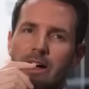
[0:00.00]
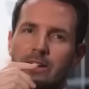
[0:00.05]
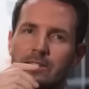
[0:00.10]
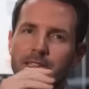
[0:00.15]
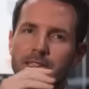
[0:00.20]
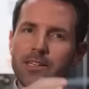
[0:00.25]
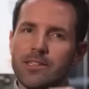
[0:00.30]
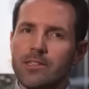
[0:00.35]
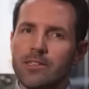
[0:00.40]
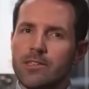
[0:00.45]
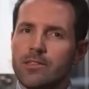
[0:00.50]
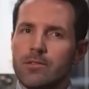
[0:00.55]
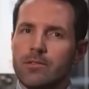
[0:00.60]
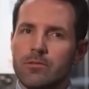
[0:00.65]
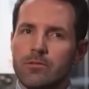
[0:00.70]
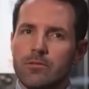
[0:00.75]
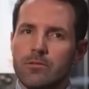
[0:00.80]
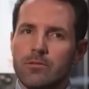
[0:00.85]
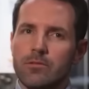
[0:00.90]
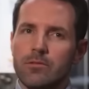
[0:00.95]
And
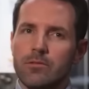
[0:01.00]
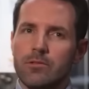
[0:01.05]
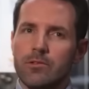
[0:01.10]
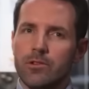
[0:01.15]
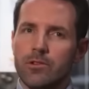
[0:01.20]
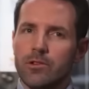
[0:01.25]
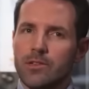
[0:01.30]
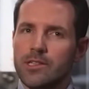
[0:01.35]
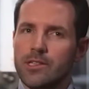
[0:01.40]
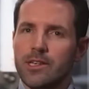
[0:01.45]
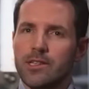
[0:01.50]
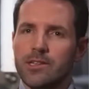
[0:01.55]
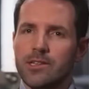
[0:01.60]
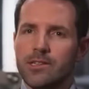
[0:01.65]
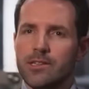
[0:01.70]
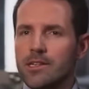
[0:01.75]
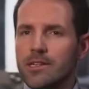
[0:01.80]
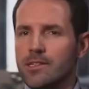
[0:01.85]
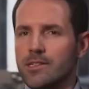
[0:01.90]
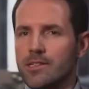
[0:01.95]
since, you could say, the
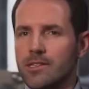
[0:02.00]
60s...